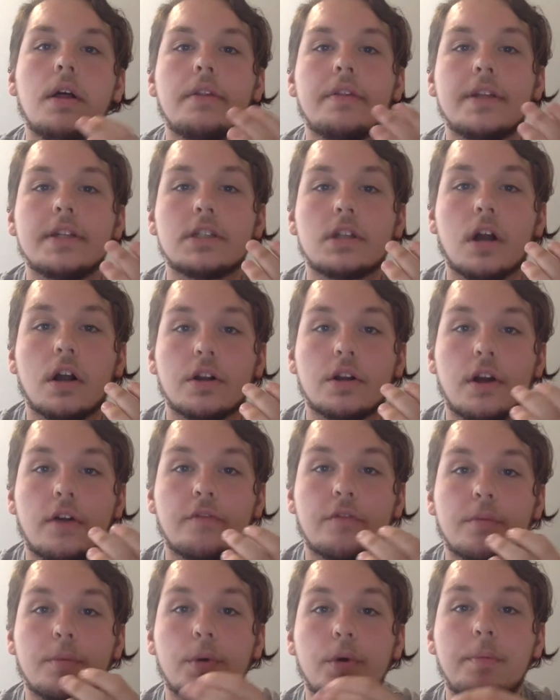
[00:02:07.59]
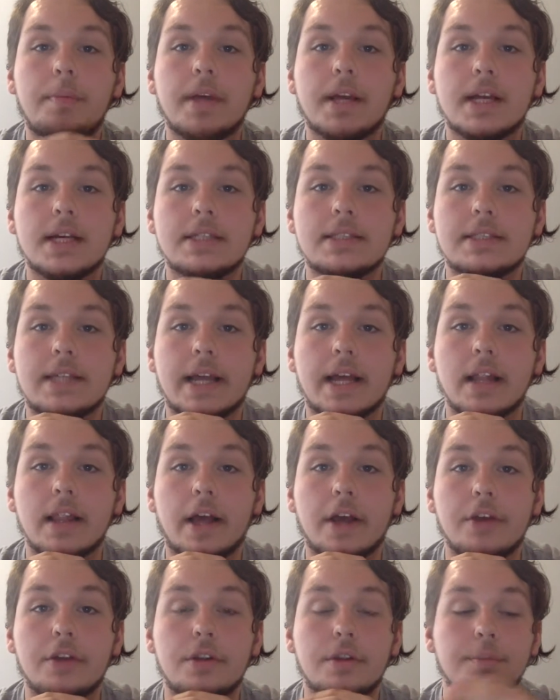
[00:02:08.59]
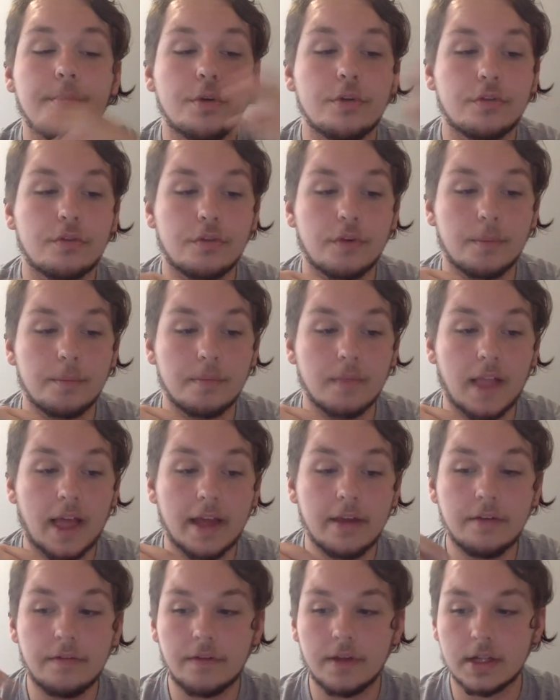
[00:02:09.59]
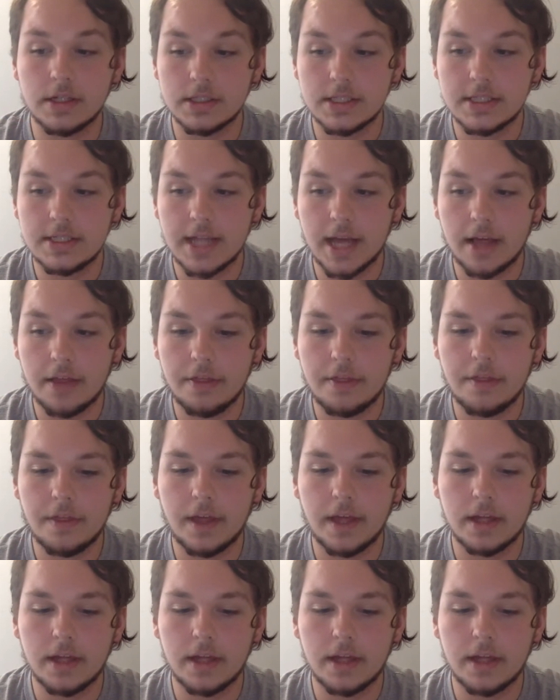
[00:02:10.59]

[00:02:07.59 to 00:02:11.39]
These are uncomfortable because they allow you to move from life into death,